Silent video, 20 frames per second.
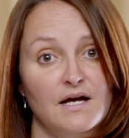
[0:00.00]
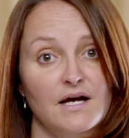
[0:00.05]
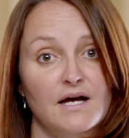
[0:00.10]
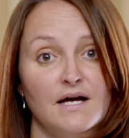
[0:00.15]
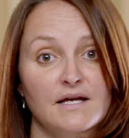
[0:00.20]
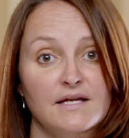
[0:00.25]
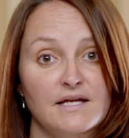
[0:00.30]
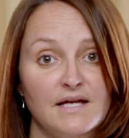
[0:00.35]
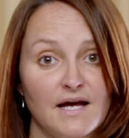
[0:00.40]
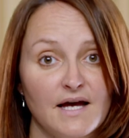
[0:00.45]

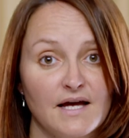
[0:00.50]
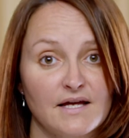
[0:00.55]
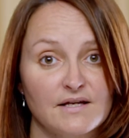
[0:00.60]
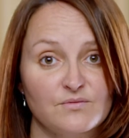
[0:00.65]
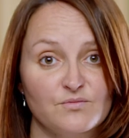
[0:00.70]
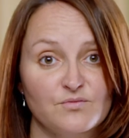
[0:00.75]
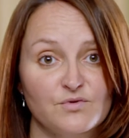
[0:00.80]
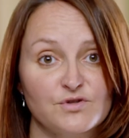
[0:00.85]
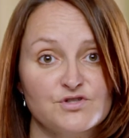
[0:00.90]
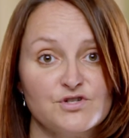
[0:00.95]

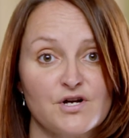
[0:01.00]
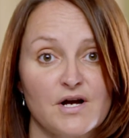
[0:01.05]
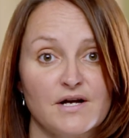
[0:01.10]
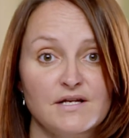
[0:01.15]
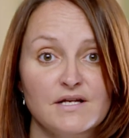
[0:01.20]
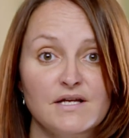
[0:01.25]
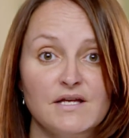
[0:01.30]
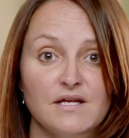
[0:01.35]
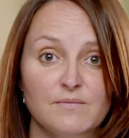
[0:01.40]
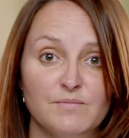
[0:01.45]
Again, we'll try
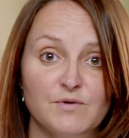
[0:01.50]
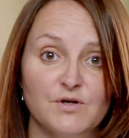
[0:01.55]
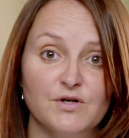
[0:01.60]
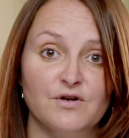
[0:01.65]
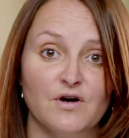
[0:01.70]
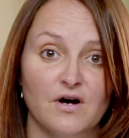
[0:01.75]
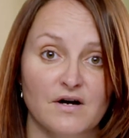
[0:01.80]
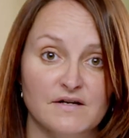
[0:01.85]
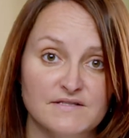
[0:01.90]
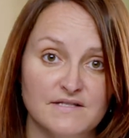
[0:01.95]
to keep your
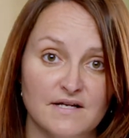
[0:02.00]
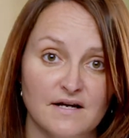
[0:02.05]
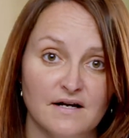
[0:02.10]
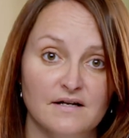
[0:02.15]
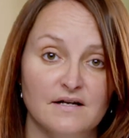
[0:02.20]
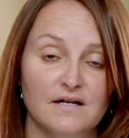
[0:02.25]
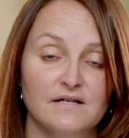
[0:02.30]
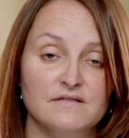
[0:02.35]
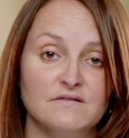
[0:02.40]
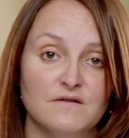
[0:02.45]

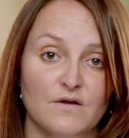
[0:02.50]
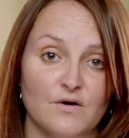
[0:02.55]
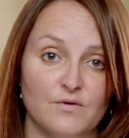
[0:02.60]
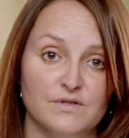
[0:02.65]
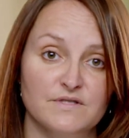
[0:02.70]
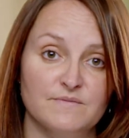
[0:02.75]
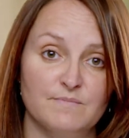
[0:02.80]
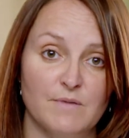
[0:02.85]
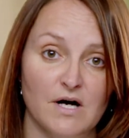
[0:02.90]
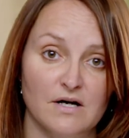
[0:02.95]
nausea as low
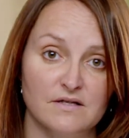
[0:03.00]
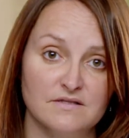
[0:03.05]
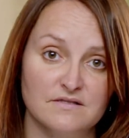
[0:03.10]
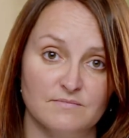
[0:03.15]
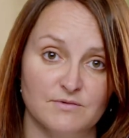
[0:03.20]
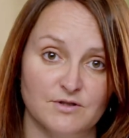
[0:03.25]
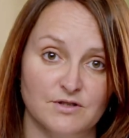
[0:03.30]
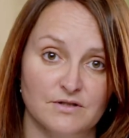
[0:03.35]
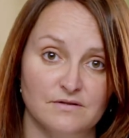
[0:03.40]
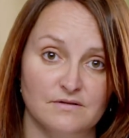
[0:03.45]
as
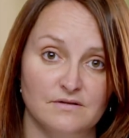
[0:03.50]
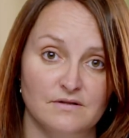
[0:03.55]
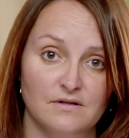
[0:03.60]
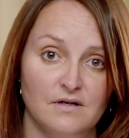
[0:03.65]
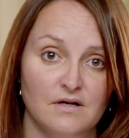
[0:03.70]
possible.